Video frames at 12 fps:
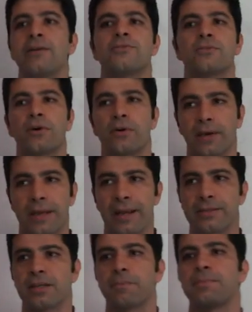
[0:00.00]
So it
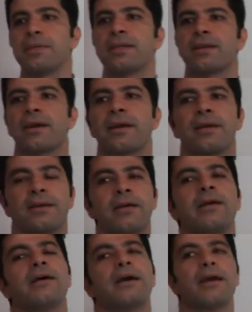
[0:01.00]
ends up being a
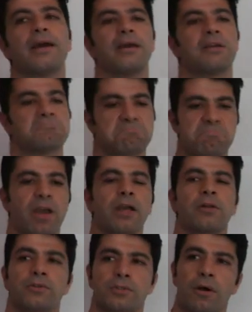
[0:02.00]

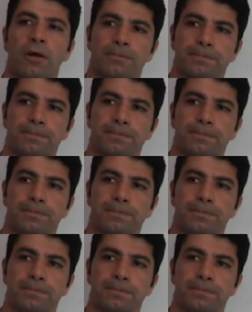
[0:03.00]
close call.